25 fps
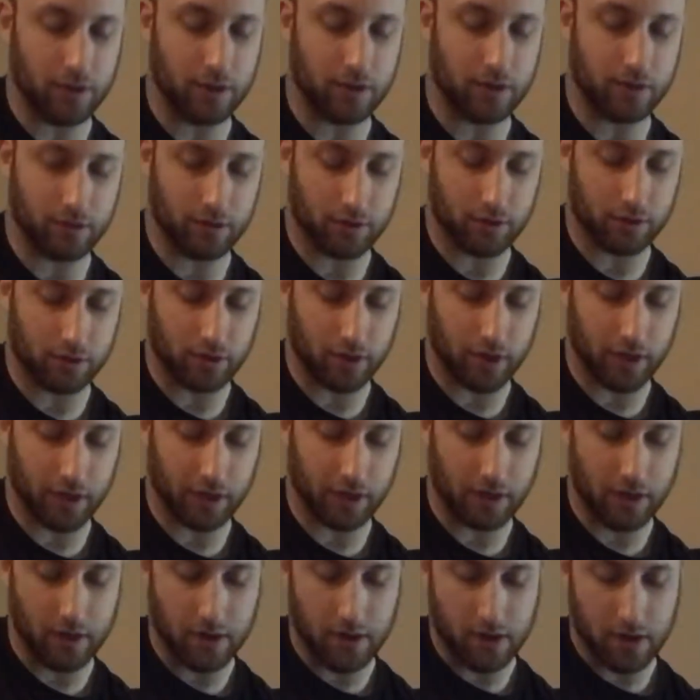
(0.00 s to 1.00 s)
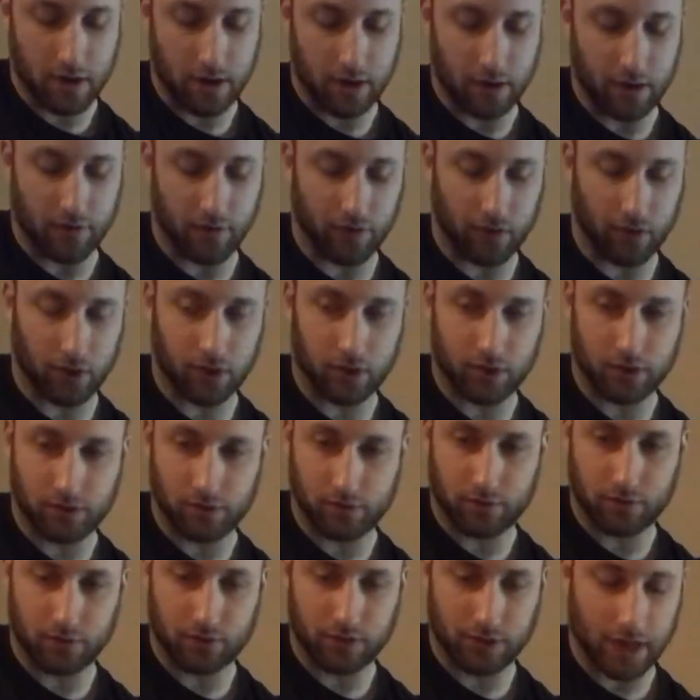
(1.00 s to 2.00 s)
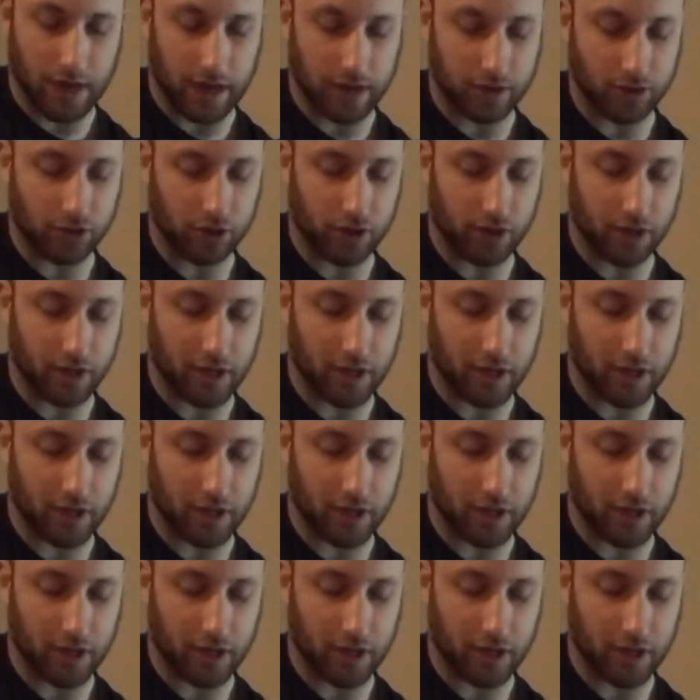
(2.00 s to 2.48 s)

It's just like the first section,